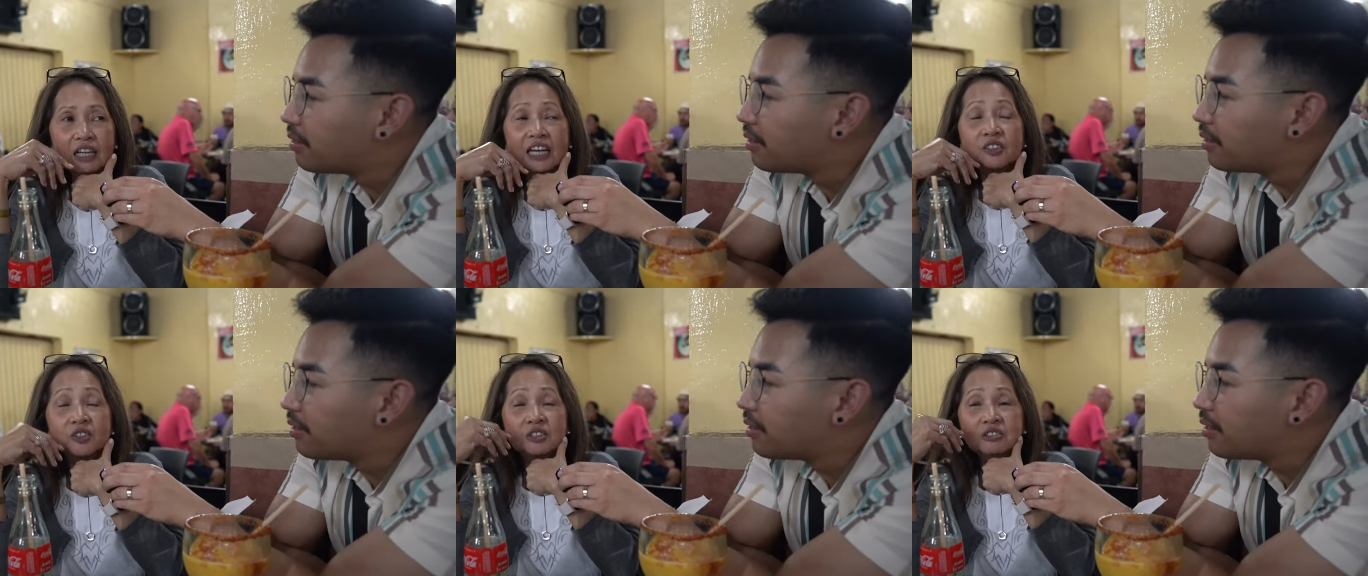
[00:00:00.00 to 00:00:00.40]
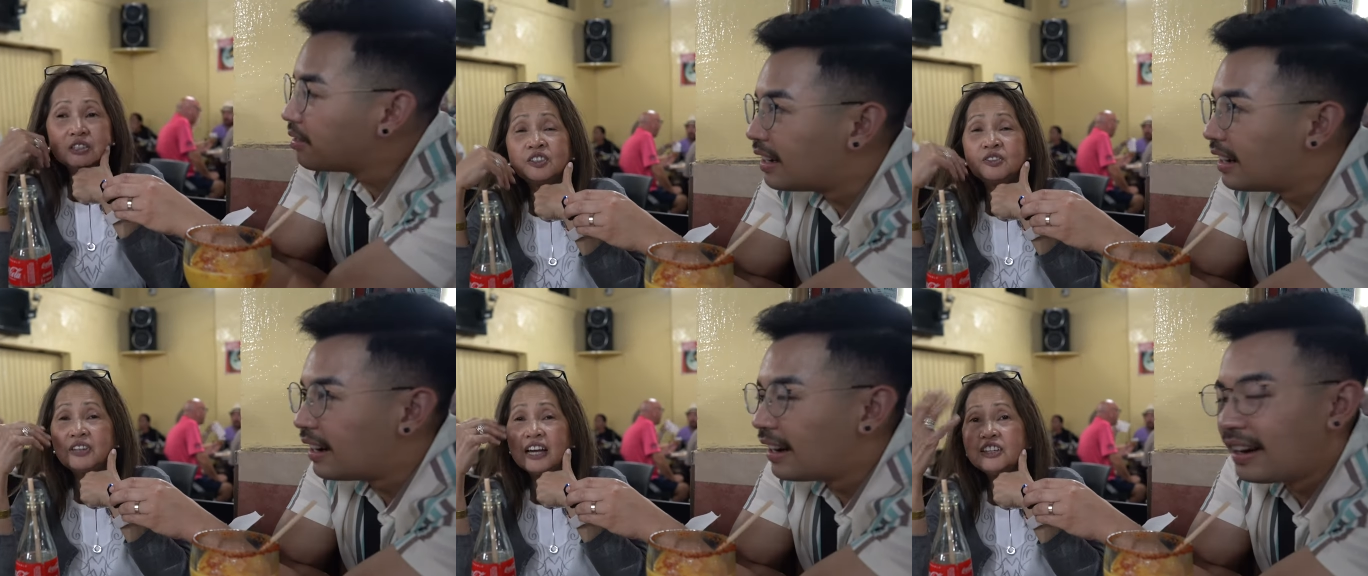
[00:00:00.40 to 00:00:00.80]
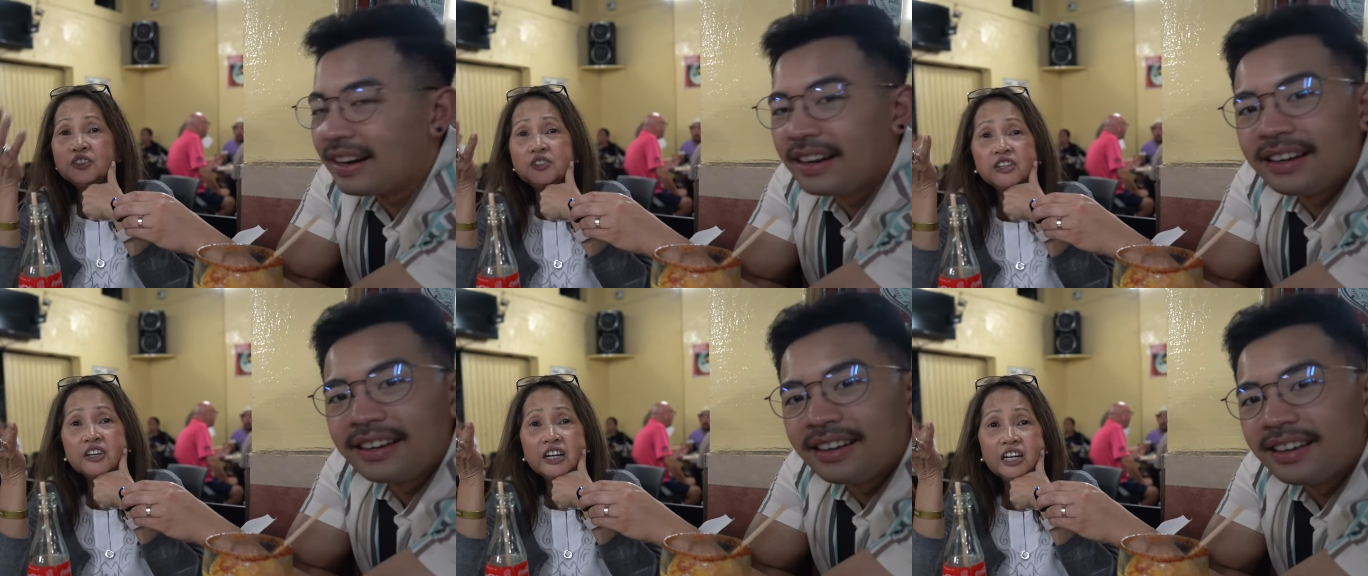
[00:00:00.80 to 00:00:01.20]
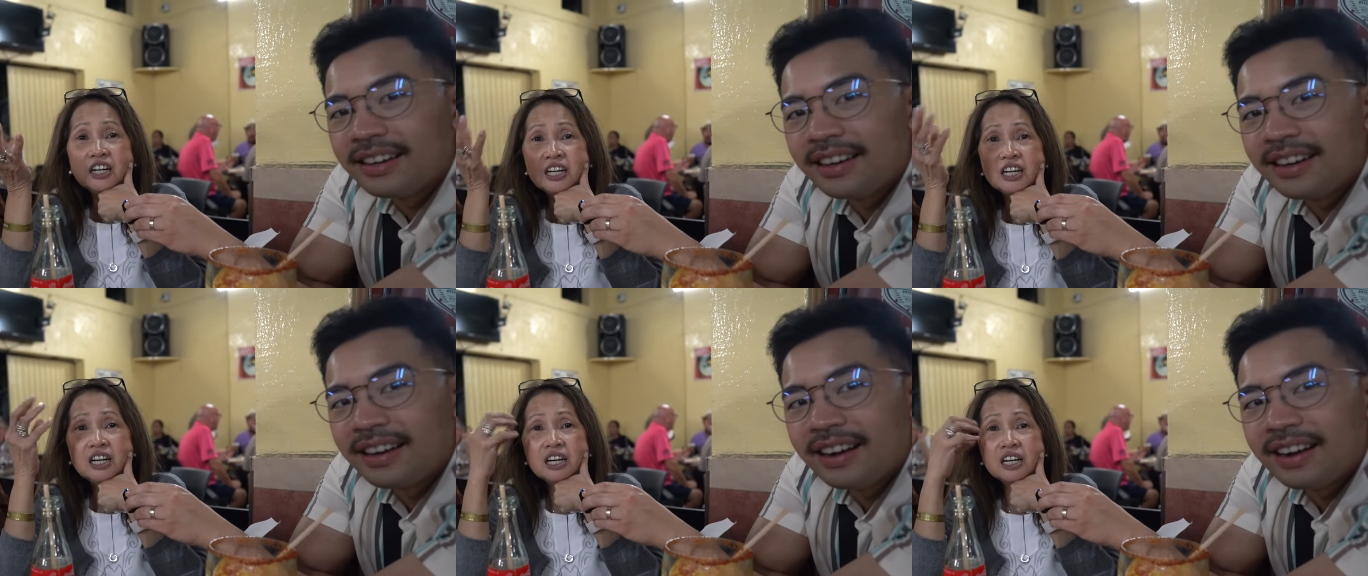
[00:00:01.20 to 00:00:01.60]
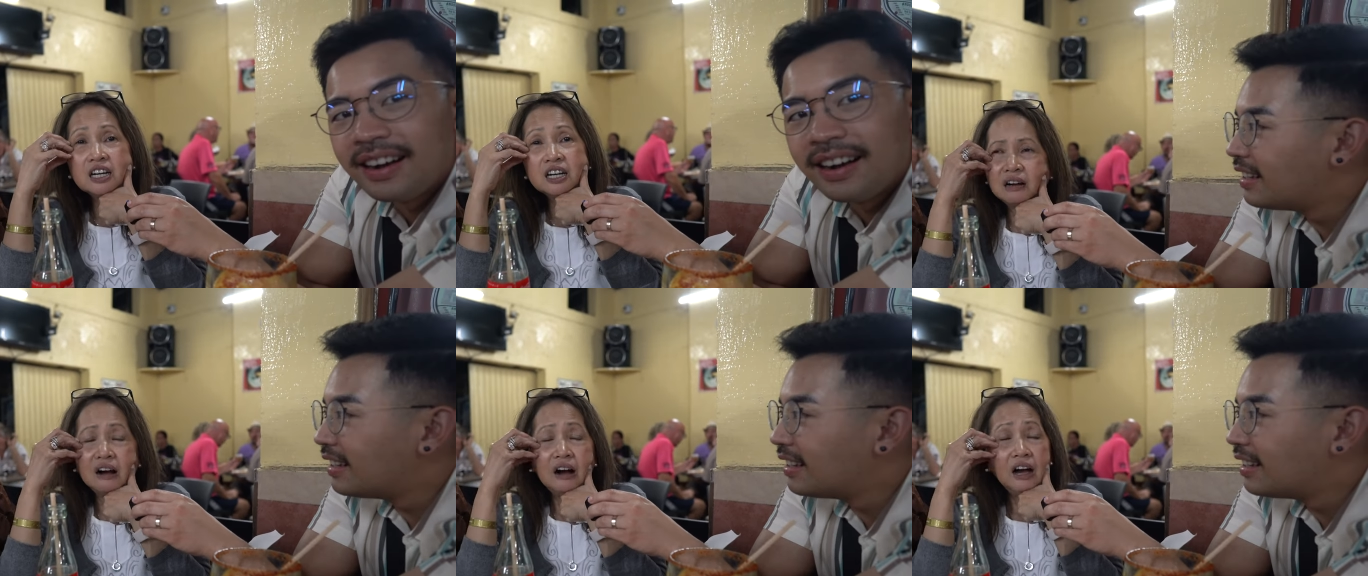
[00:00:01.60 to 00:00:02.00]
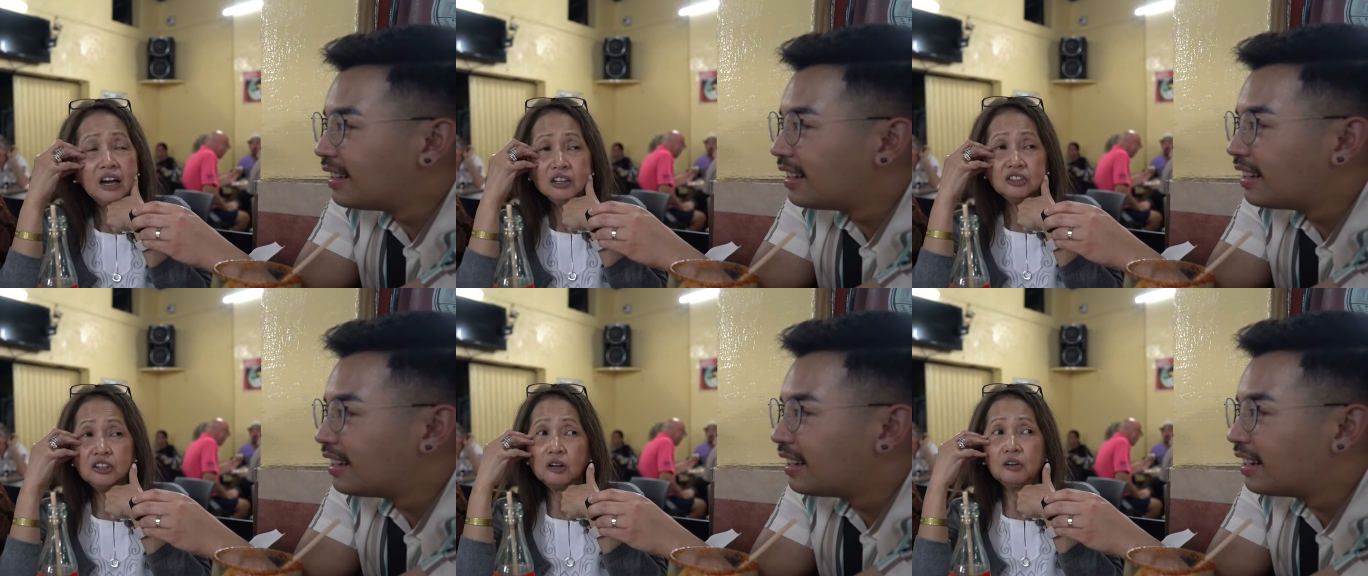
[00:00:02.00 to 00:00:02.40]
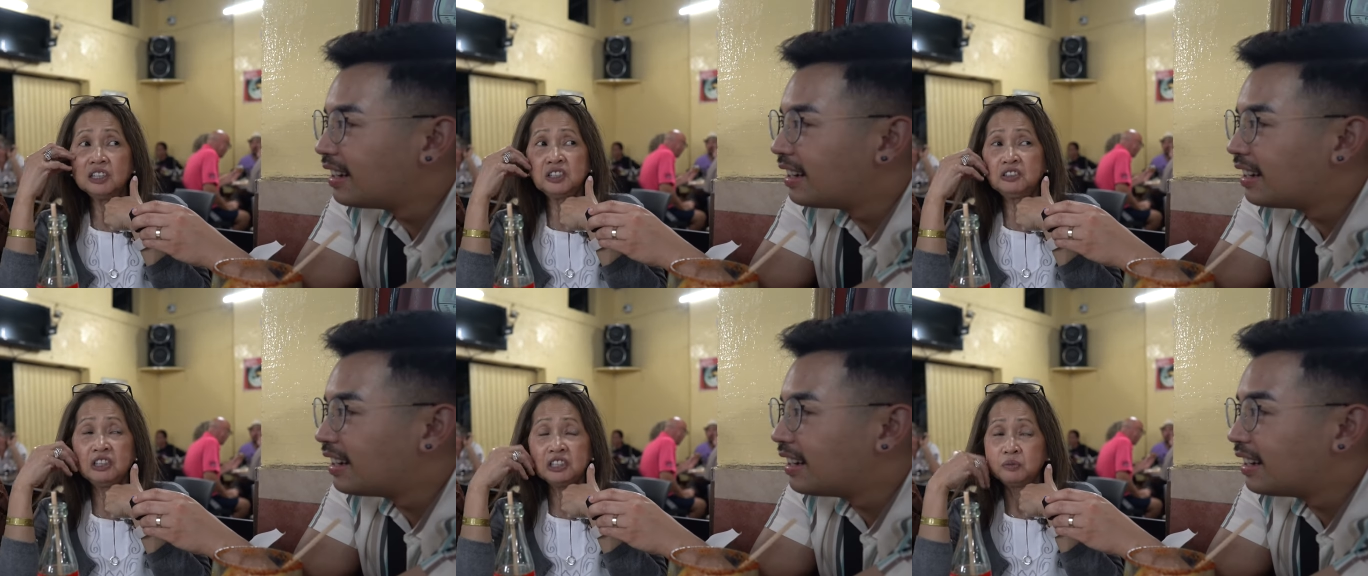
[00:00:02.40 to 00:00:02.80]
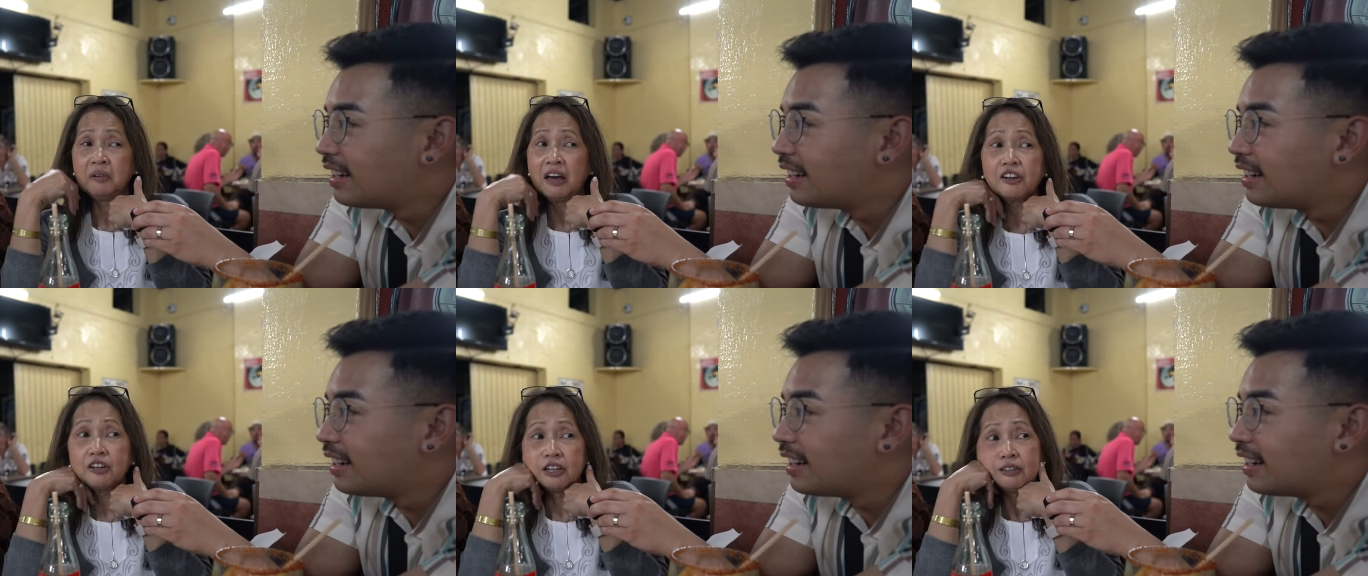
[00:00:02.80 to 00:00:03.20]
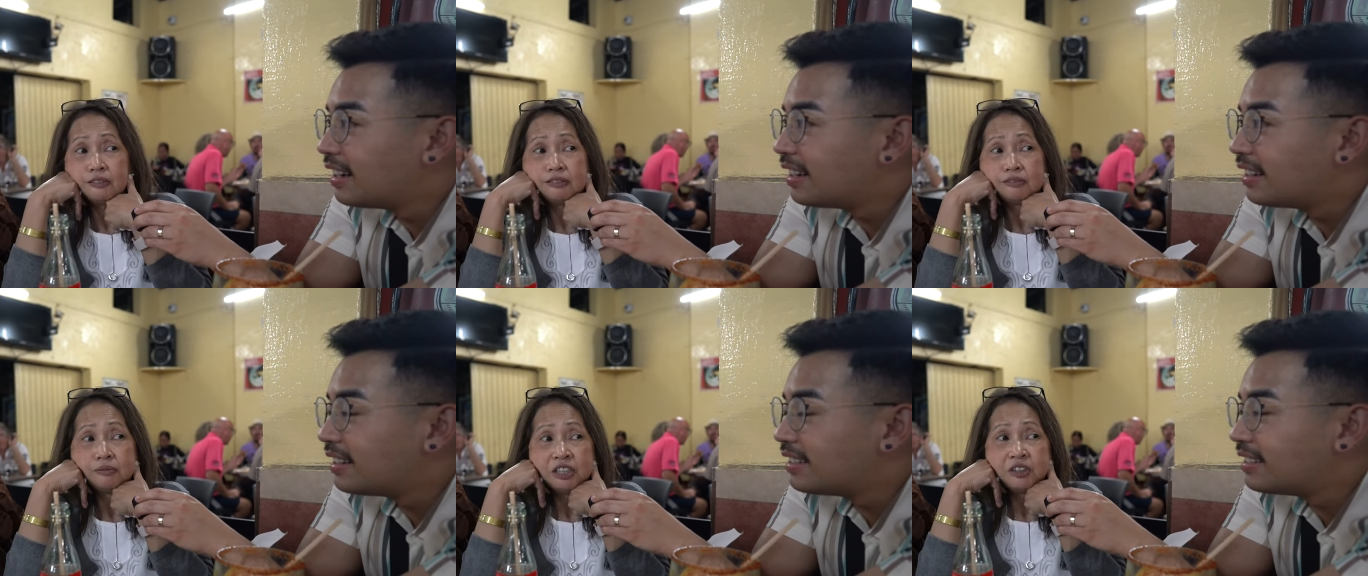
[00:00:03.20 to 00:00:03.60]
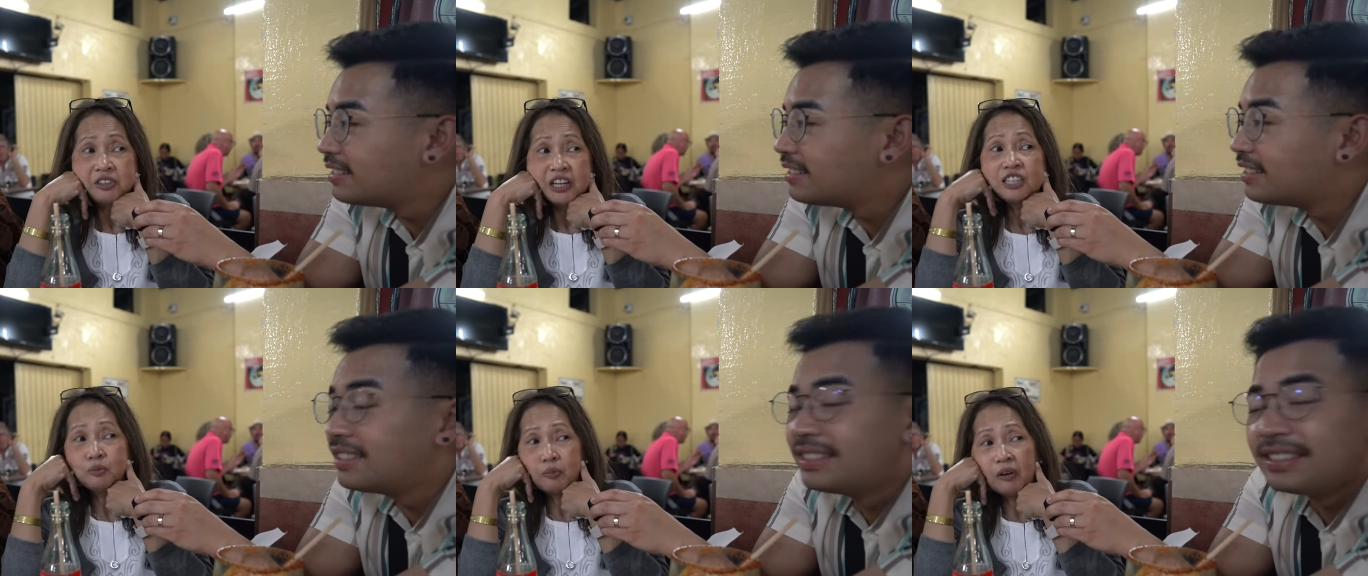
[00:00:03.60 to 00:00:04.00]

Speaker 1: It's tastier. I don't know, it's just better. It tastes